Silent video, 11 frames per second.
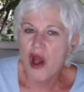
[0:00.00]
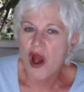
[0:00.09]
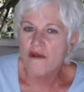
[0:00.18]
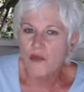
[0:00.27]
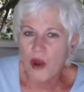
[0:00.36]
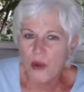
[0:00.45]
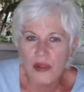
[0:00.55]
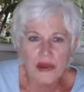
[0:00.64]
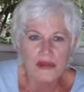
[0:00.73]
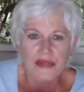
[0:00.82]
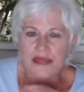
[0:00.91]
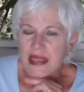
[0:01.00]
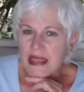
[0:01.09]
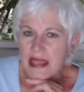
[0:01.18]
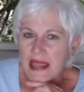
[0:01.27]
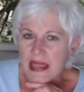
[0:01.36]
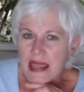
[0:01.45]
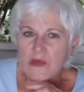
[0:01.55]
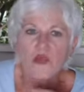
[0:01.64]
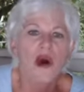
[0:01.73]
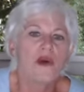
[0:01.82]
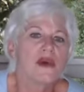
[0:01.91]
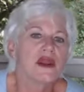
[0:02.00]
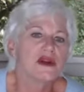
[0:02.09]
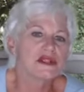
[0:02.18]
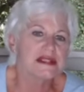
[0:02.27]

of what we are thinking and what we are